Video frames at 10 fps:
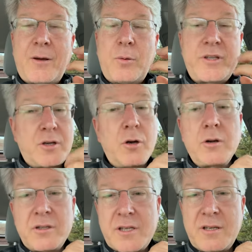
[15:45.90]
which
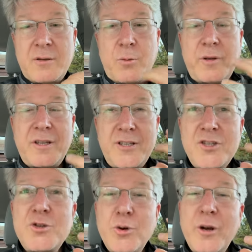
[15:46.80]
hurts. We
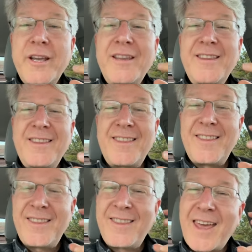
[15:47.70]
destroying
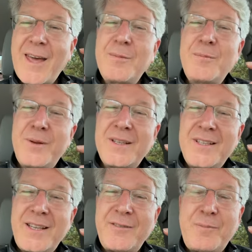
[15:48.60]
that
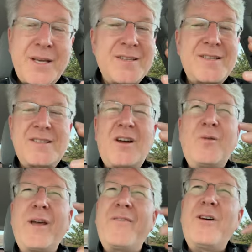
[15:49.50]
belief because it's
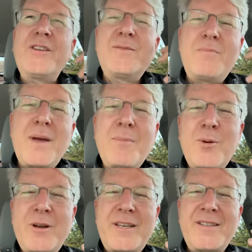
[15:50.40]
we have all these
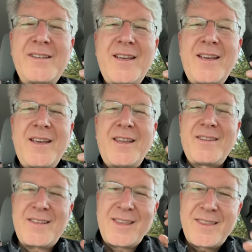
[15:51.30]
memories
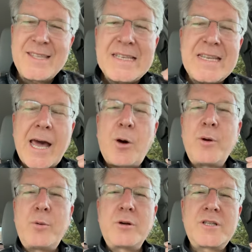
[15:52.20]
say, this is how
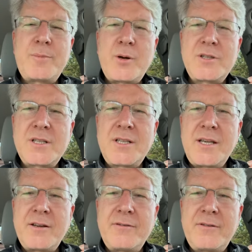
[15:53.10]
we were supposed to
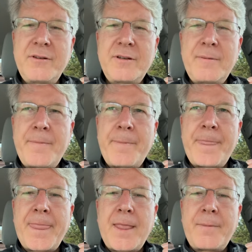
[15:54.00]
live.
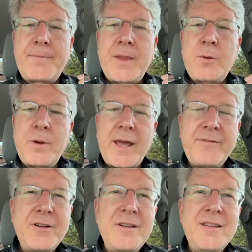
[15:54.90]
And we have
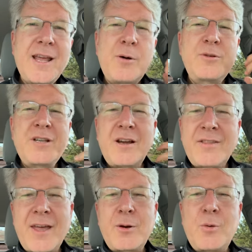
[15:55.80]
to now tuck
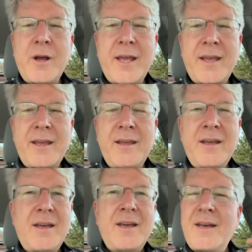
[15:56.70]
that away
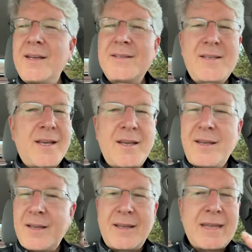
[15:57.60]
and
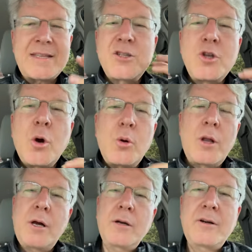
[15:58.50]
say, that's no
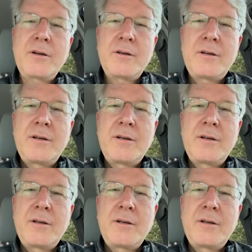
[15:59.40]
longer